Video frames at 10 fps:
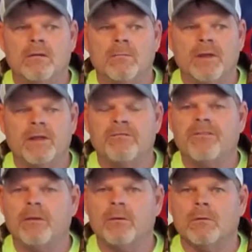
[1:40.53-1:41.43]
be the
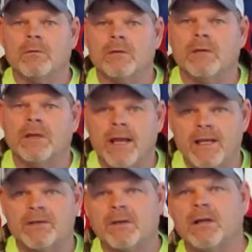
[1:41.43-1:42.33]
fuel to
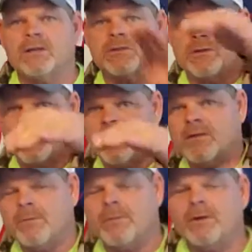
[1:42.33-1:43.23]
engage the clutch to drive
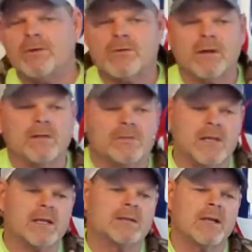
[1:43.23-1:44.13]
it up on the trailer. The
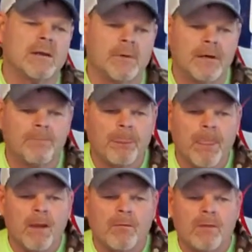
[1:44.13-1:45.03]
second time up,
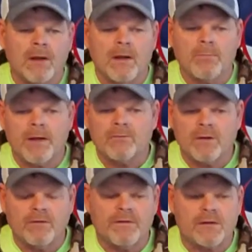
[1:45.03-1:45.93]
went up
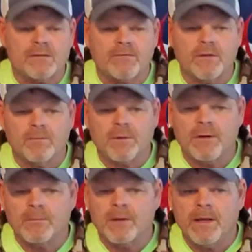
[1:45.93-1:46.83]
after I fixed the fuel
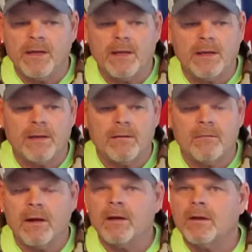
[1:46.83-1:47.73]
pump and
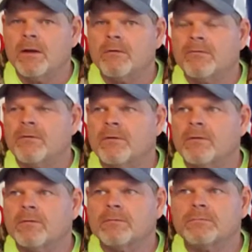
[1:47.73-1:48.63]
ran good
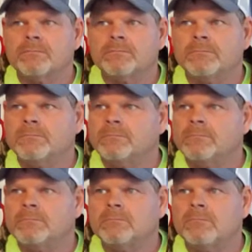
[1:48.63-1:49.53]
for
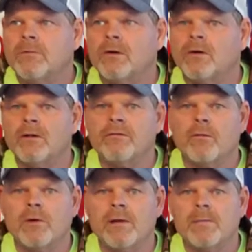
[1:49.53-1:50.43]

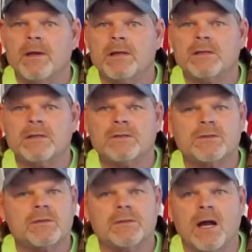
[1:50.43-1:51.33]
30-40 minutes and it
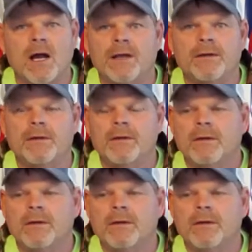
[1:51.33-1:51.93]
just died.